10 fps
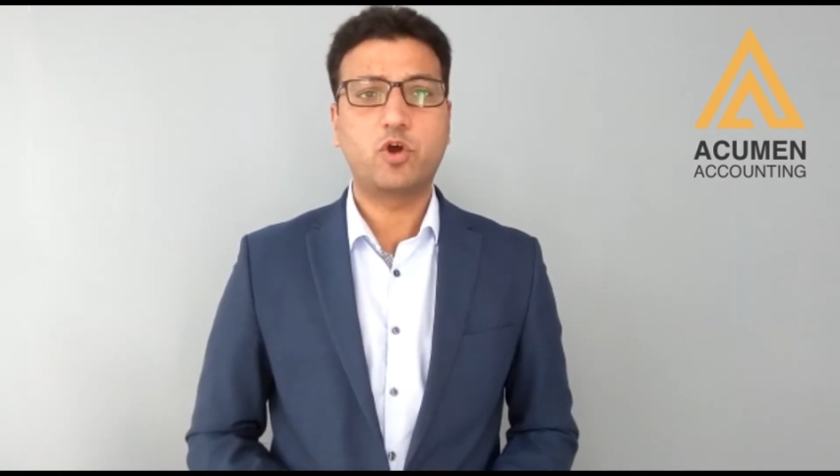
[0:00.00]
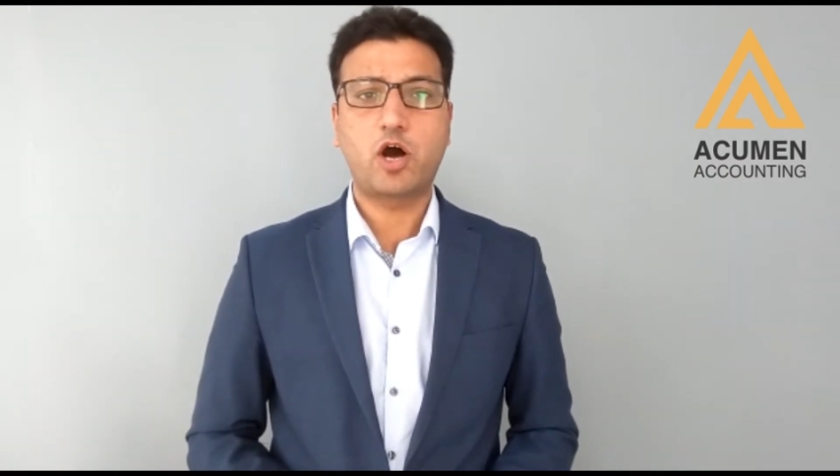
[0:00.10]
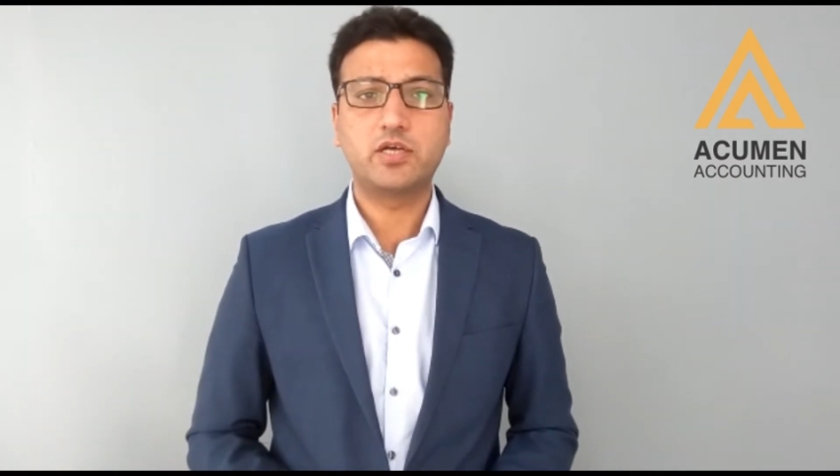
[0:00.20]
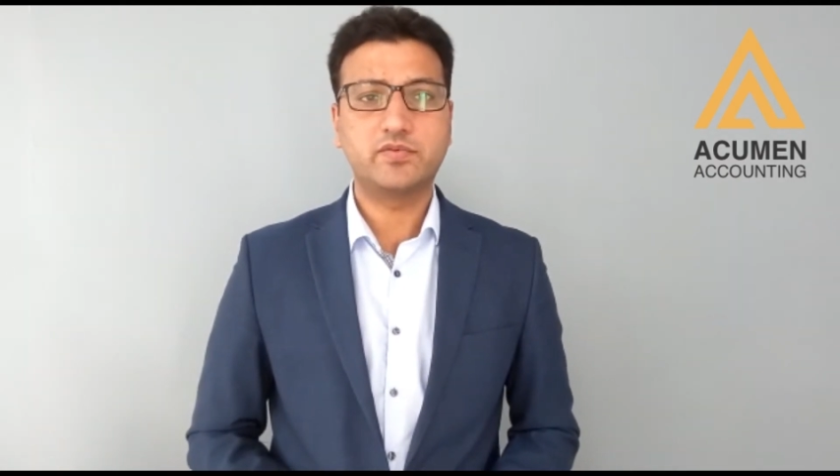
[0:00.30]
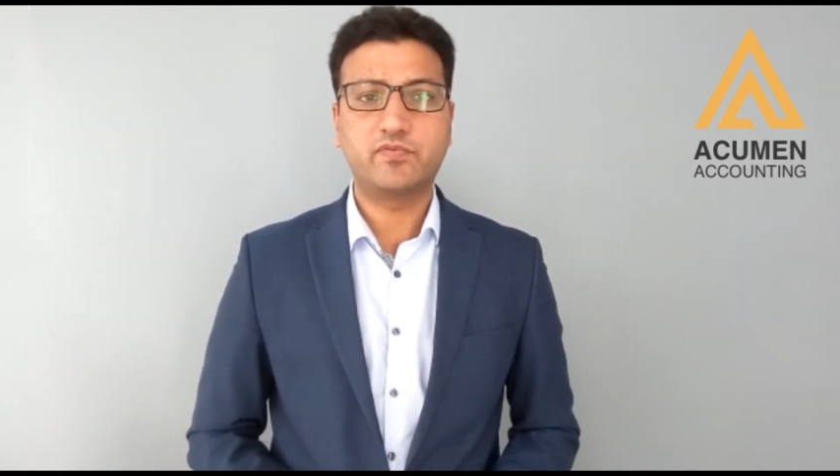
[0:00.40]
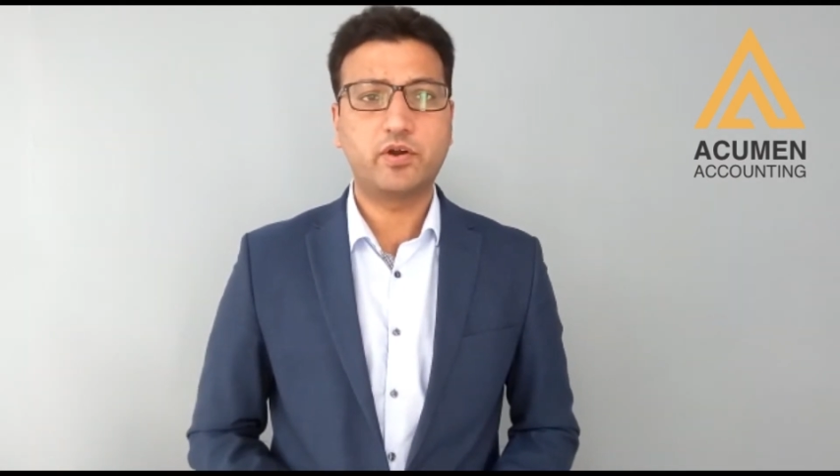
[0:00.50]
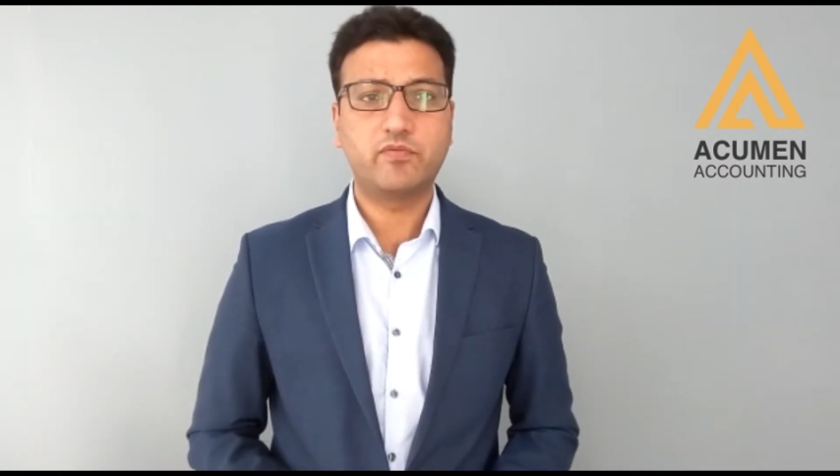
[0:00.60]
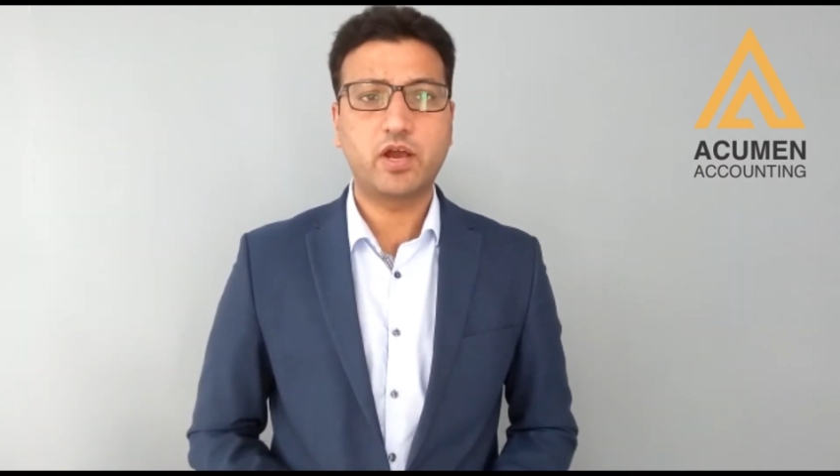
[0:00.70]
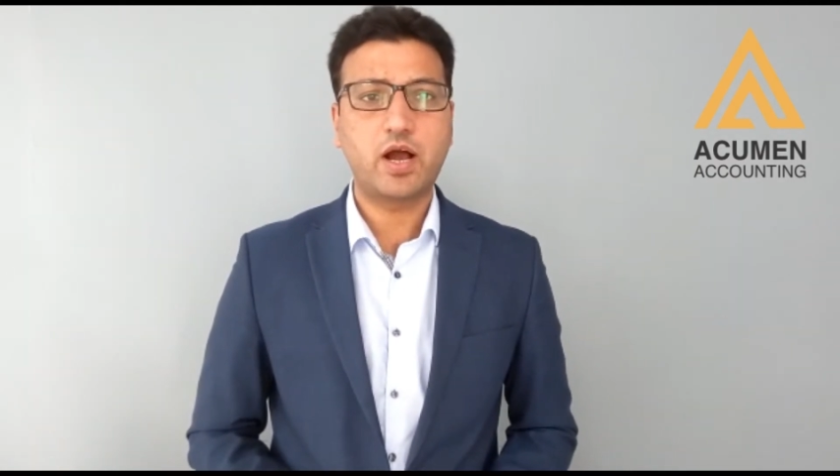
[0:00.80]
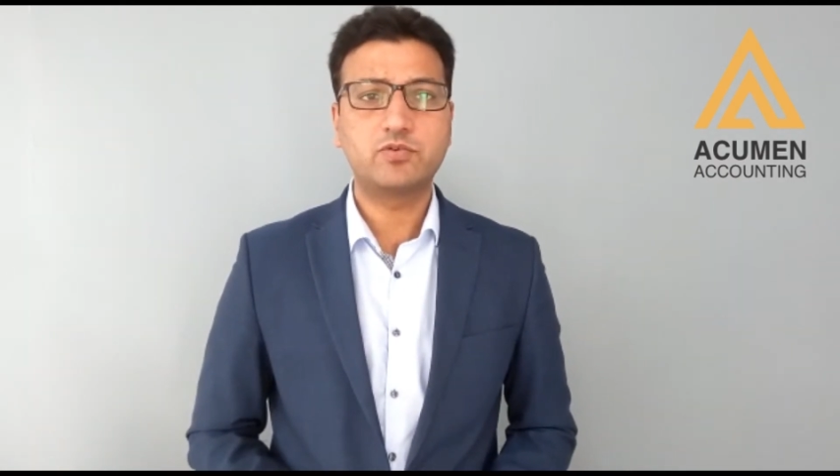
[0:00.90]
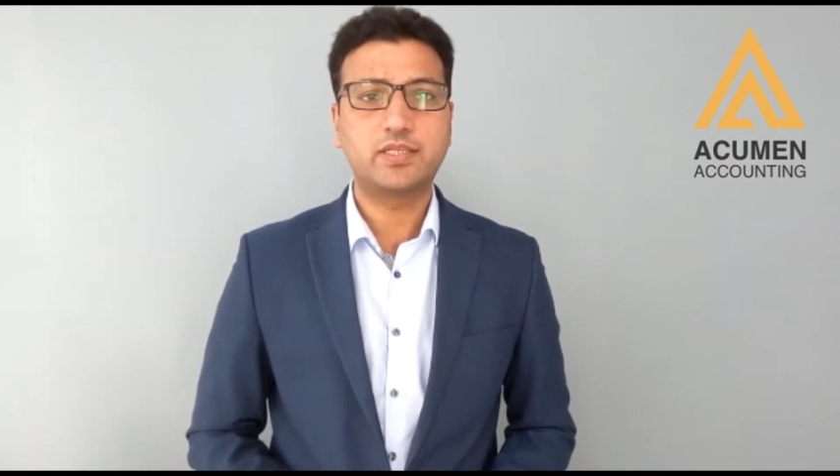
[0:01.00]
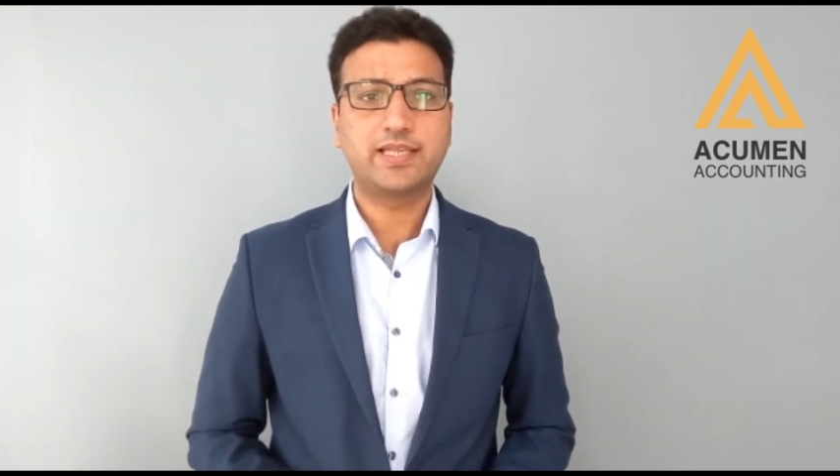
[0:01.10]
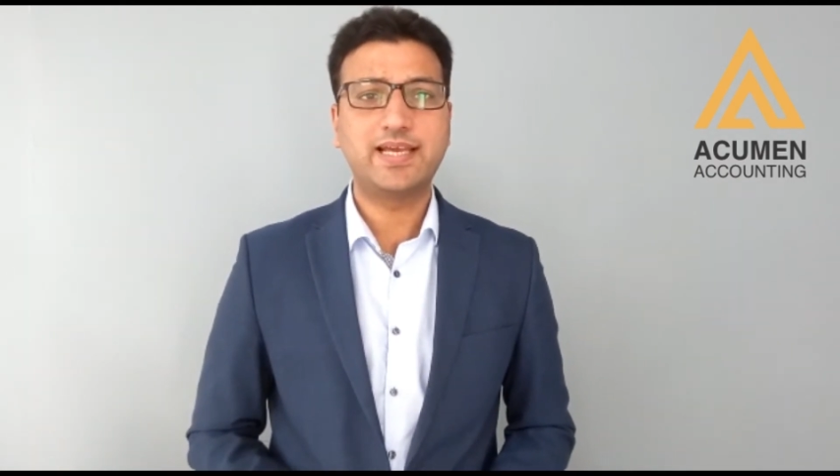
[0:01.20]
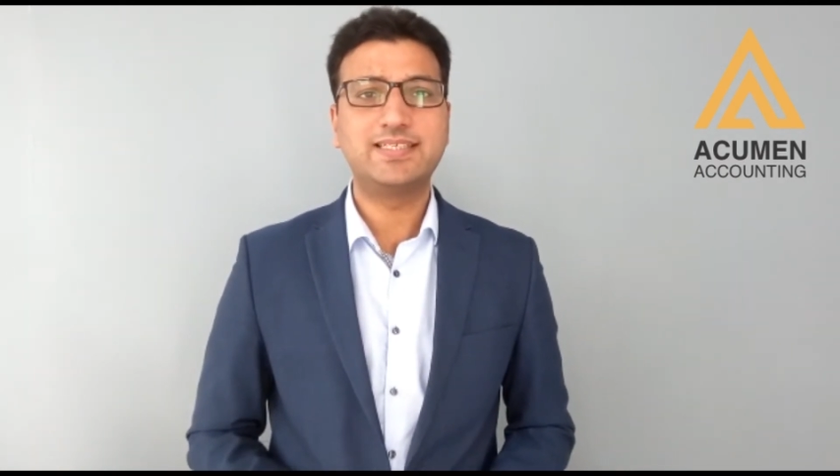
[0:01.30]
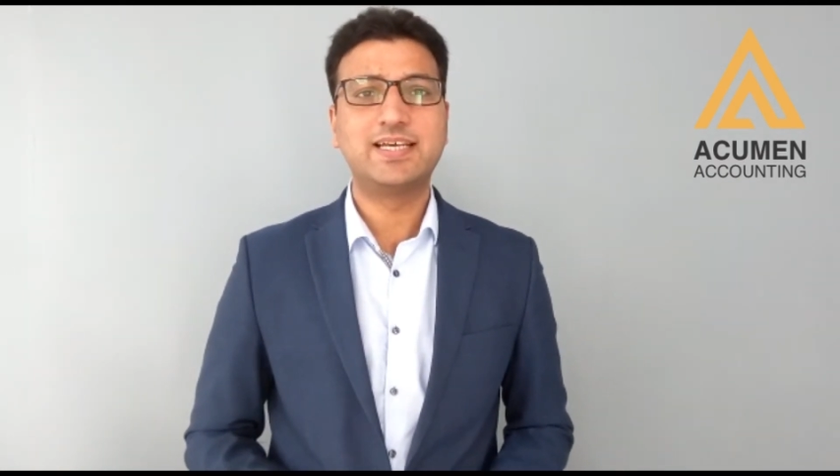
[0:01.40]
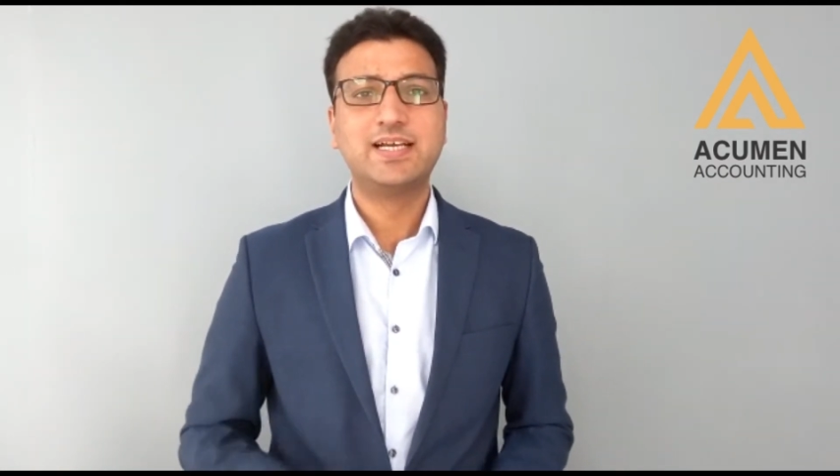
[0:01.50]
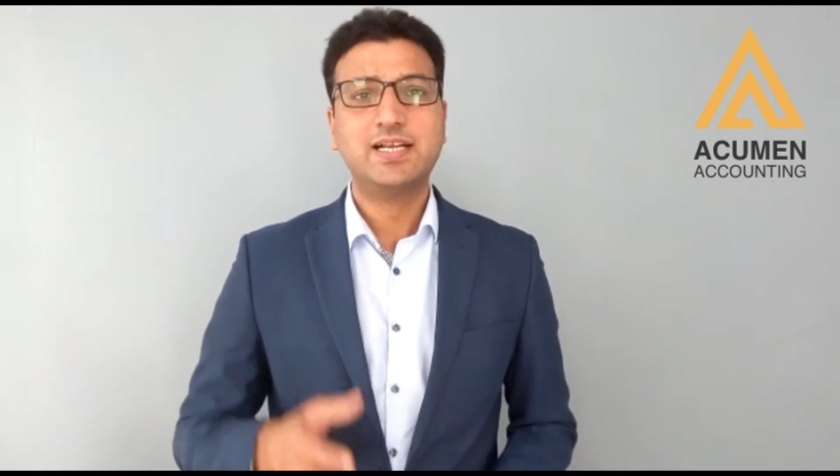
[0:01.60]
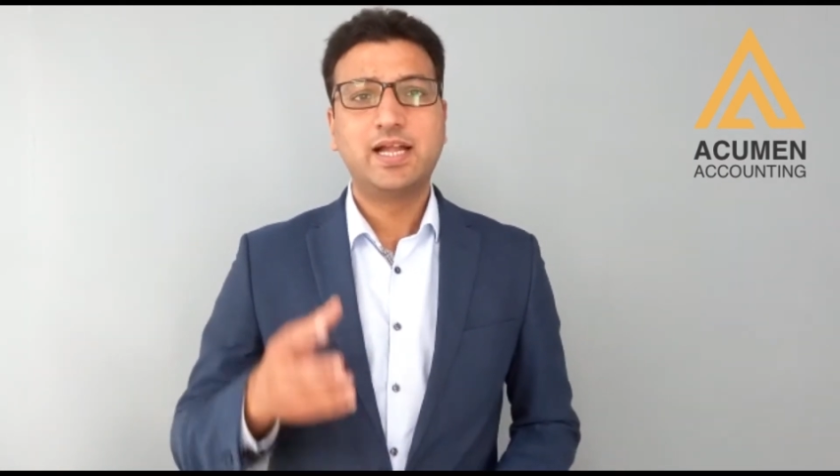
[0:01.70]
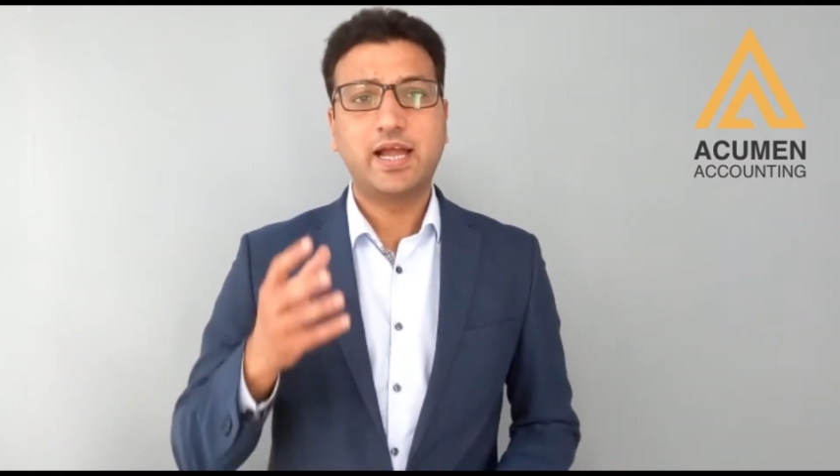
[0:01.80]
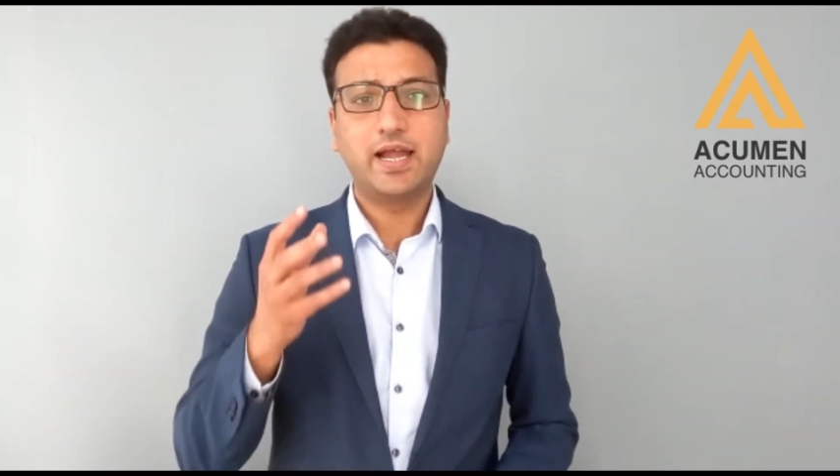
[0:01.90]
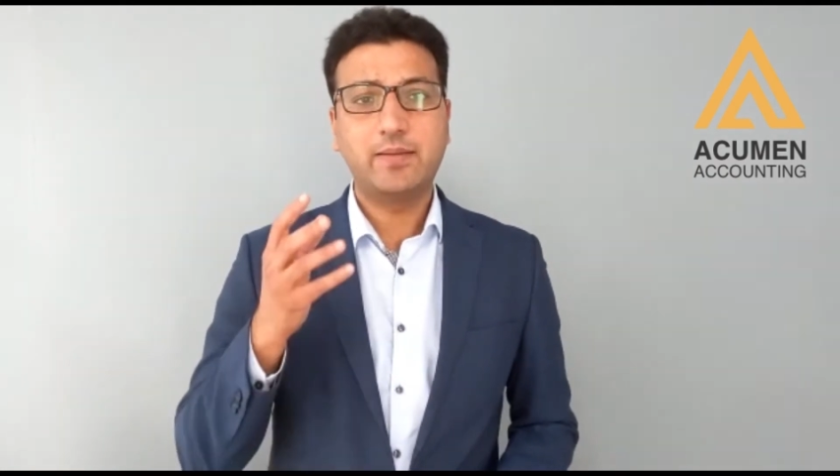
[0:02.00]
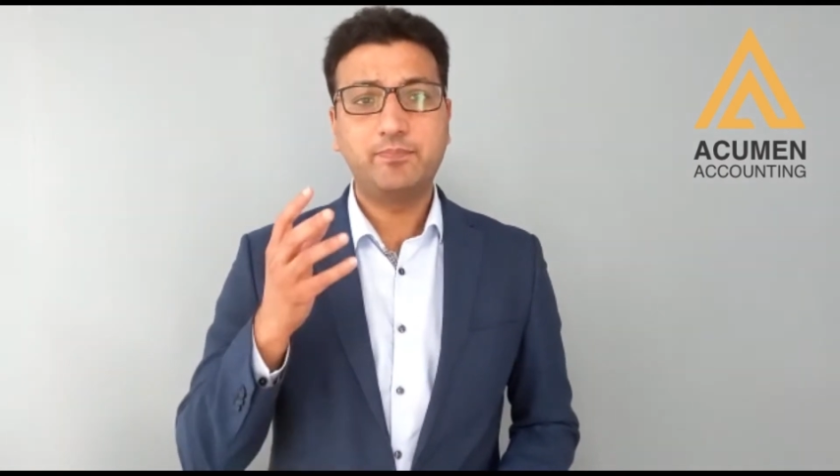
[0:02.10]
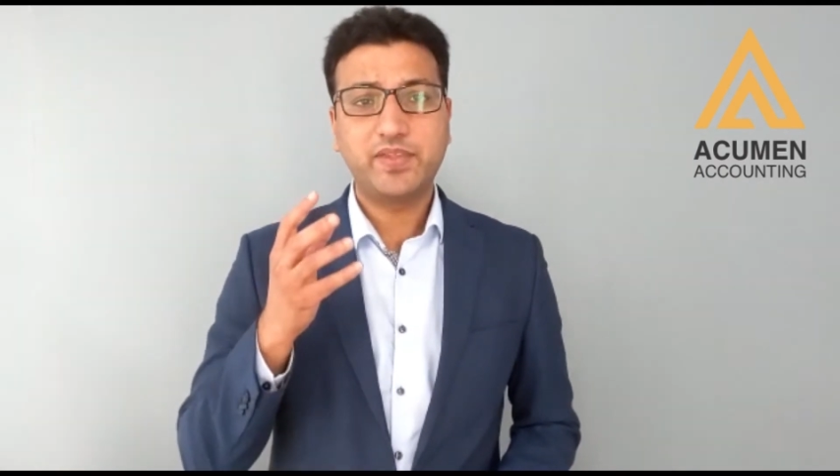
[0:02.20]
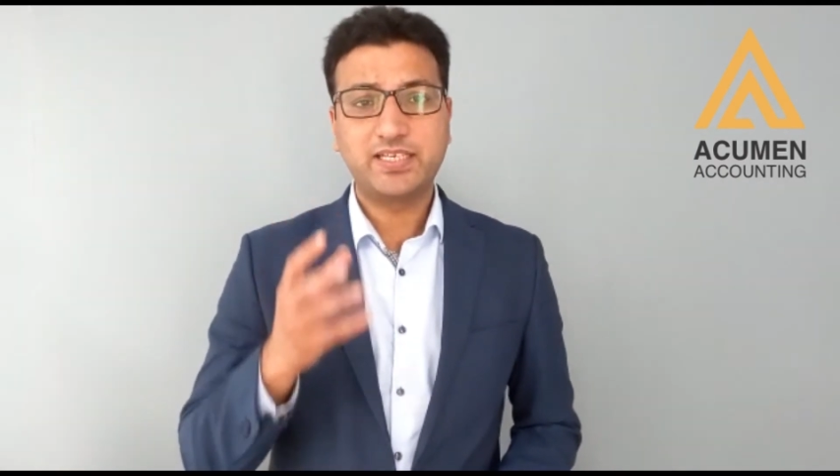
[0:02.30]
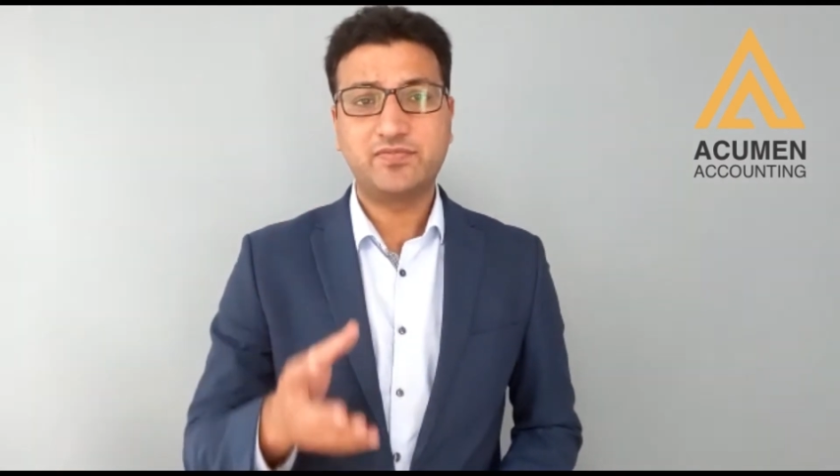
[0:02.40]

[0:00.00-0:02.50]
cars in front of your house and things, it's